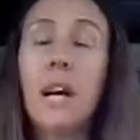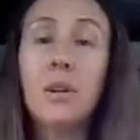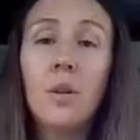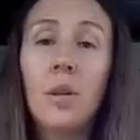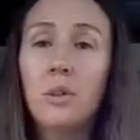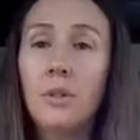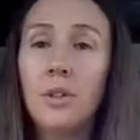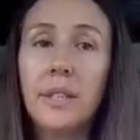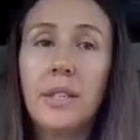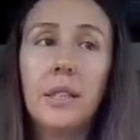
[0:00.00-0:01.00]
don't know,
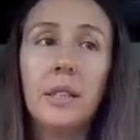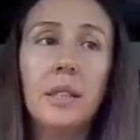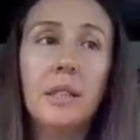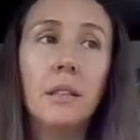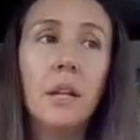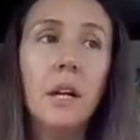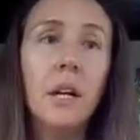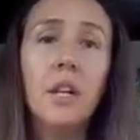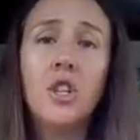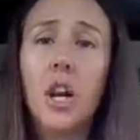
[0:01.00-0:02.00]
you'll see a
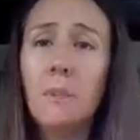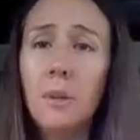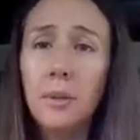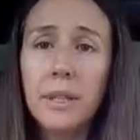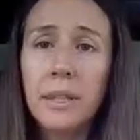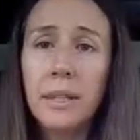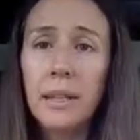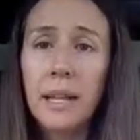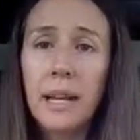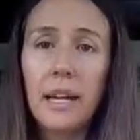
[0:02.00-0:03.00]
job
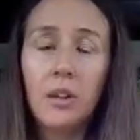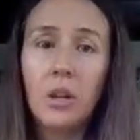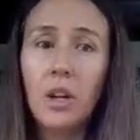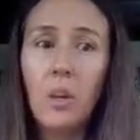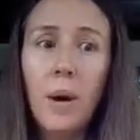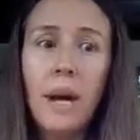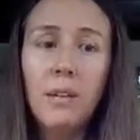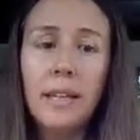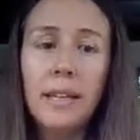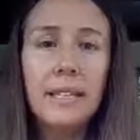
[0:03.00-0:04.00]
posting that you're like, oh wow,
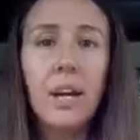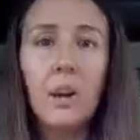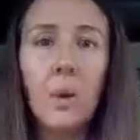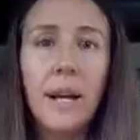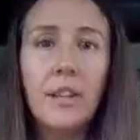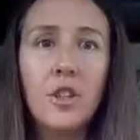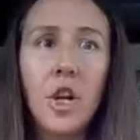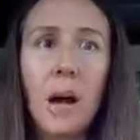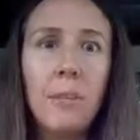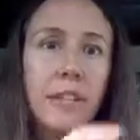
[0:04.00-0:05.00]
like that's not quite the
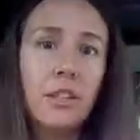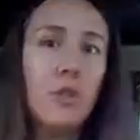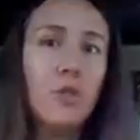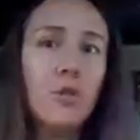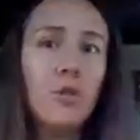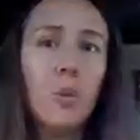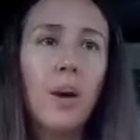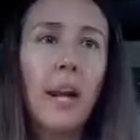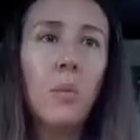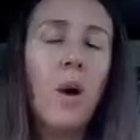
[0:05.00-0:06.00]
job, but it's closer to
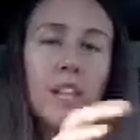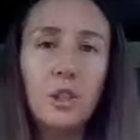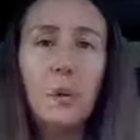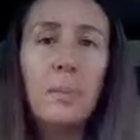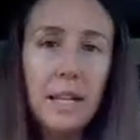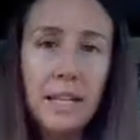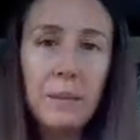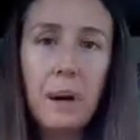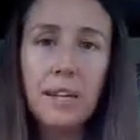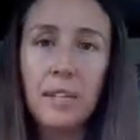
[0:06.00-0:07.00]
what I want, so maybe it is
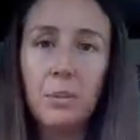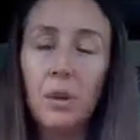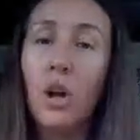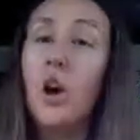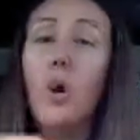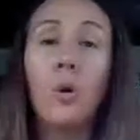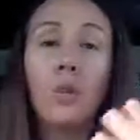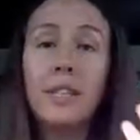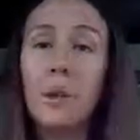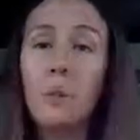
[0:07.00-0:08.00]
possible. Or
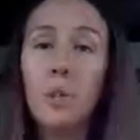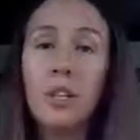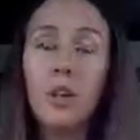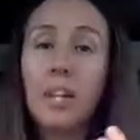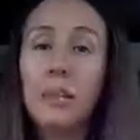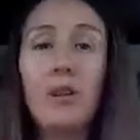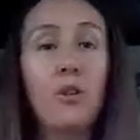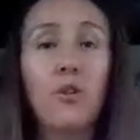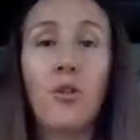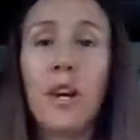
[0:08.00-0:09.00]
someone talks about
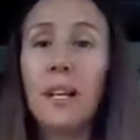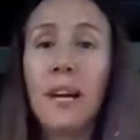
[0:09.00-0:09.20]
their friend